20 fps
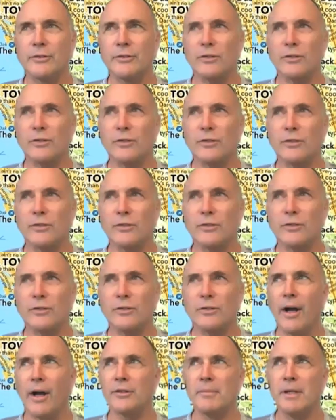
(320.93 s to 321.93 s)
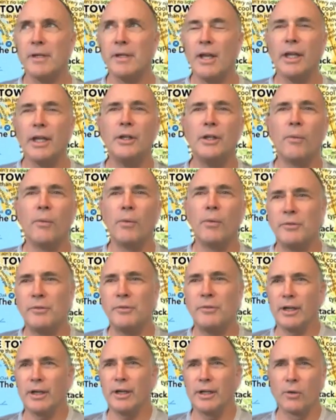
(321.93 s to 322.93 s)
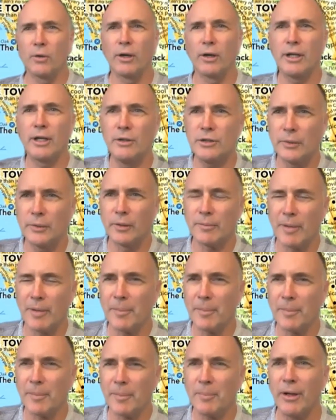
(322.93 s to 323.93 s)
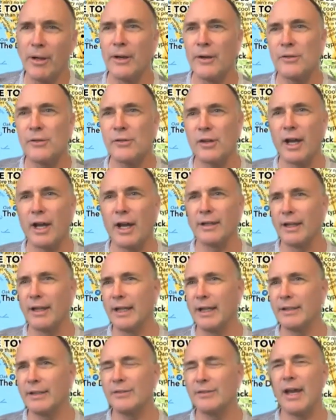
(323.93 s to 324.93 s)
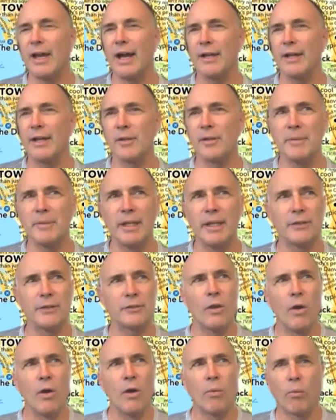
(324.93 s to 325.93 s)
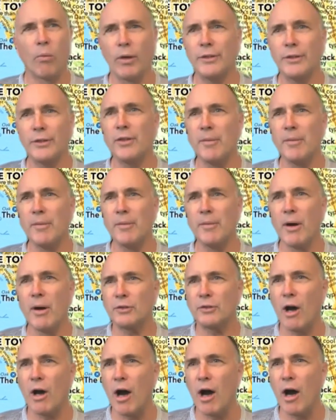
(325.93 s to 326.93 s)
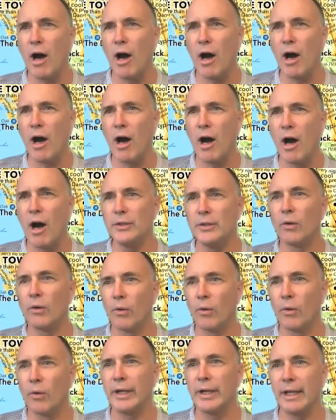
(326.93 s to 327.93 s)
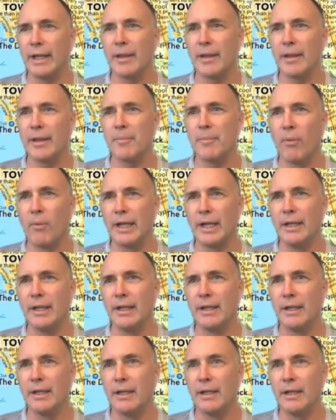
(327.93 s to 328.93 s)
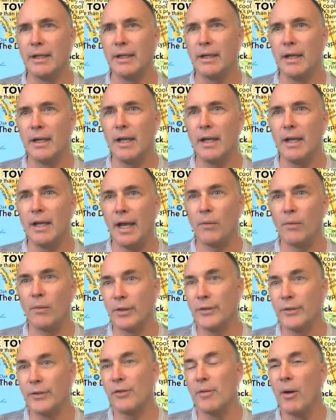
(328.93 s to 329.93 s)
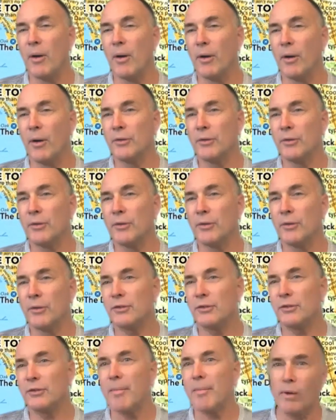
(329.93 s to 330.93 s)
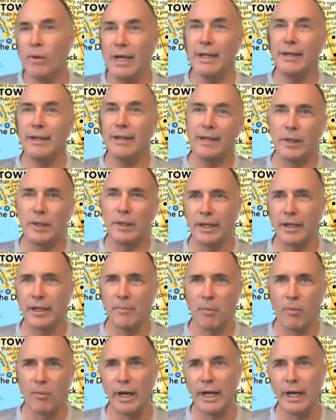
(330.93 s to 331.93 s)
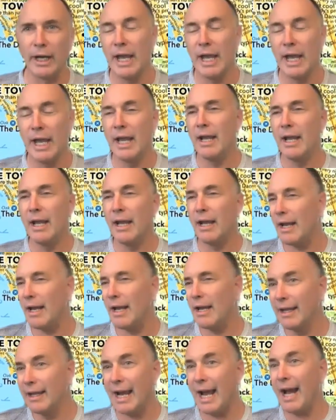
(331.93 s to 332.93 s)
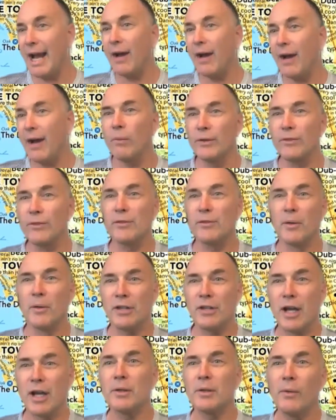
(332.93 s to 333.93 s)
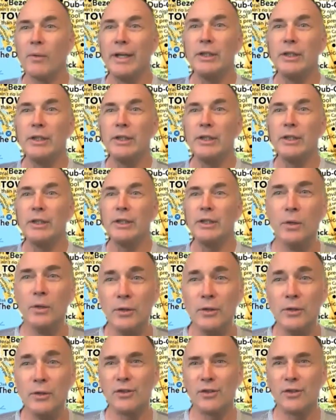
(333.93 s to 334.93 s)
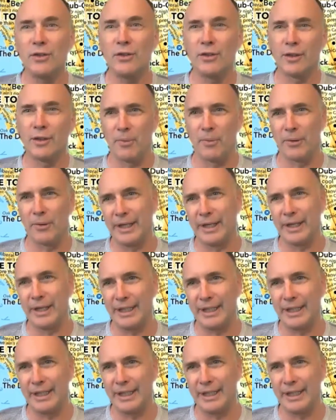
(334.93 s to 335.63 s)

And you know, when I'm doing on-court coaching with my players, I like to ask them this what's the most common way you're winning the point? And what's the most common way they're winning the point? And then how what's the most common way you lose the point?